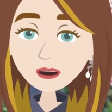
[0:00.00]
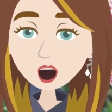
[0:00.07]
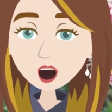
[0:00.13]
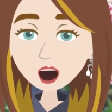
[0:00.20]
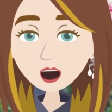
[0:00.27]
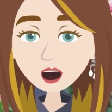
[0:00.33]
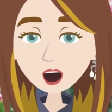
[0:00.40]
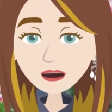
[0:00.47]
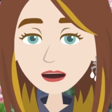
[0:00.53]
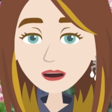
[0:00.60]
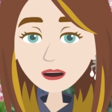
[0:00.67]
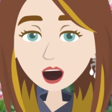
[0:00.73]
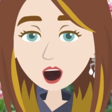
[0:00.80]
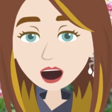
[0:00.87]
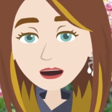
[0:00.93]
We
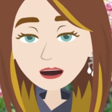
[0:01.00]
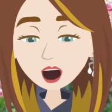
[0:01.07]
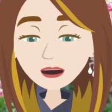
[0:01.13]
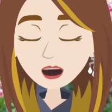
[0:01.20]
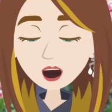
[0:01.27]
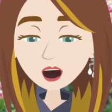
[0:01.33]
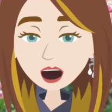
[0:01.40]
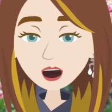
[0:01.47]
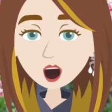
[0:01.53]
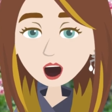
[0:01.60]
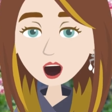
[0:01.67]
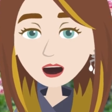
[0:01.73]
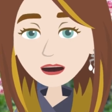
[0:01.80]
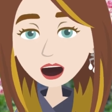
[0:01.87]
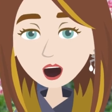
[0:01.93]
think we'd be having the
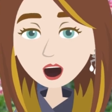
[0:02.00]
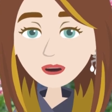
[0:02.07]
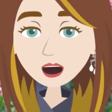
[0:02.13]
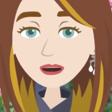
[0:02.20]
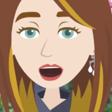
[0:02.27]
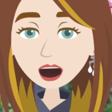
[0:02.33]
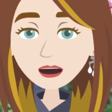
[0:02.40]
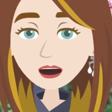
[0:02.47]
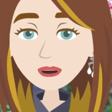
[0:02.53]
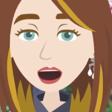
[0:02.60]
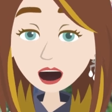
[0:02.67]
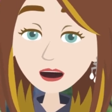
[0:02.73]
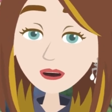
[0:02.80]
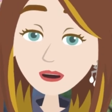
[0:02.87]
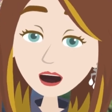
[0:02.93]
identical
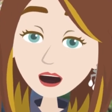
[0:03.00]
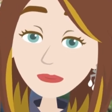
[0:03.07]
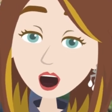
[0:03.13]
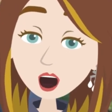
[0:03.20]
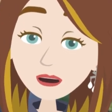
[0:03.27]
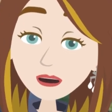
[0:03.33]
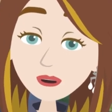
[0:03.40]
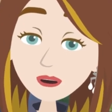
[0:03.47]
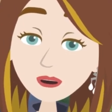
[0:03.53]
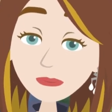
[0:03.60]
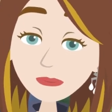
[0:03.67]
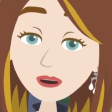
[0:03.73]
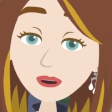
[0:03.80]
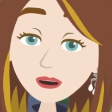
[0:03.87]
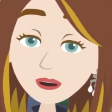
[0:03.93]
conversation with him.
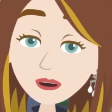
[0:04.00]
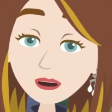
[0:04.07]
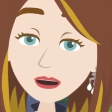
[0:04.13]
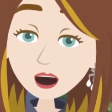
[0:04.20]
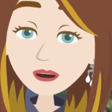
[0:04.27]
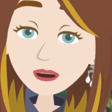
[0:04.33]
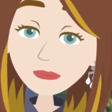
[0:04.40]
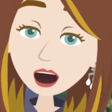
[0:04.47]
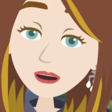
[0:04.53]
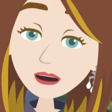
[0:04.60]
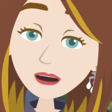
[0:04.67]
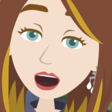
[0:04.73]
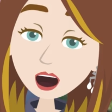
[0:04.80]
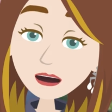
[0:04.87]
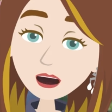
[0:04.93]
That's
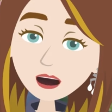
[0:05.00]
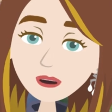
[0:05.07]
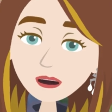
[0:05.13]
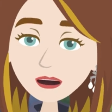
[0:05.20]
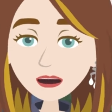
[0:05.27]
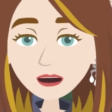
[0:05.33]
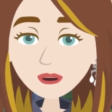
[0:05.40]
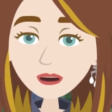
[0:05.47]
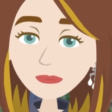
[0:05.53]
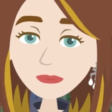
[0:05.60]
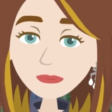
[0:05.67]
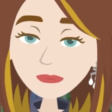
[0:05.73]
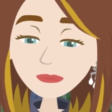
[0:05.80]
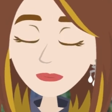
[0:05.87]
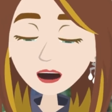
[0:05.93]
why our work is easy.
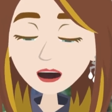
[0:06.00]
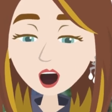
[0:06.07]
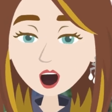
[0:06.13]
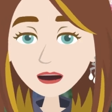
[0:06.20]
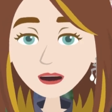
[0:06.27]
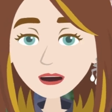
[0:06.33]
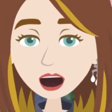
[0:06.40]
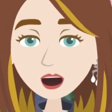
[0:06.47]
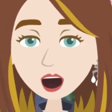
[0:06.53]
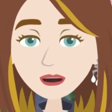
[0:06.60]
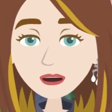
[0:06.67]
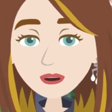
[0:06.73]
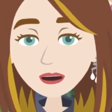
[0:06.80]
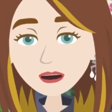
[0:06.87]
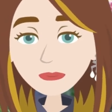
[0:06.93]
We only have one
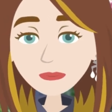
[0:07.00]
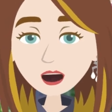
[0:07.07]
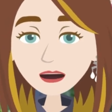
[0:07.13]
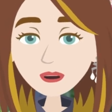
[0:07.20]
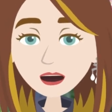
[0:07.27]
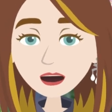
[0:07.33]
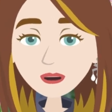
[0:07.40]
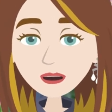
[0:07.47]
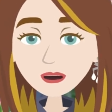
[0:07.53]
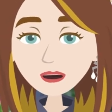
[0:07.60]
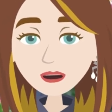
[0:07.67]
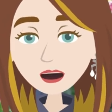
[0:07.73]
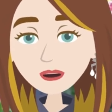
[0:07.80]
answer and we tell it to everyone.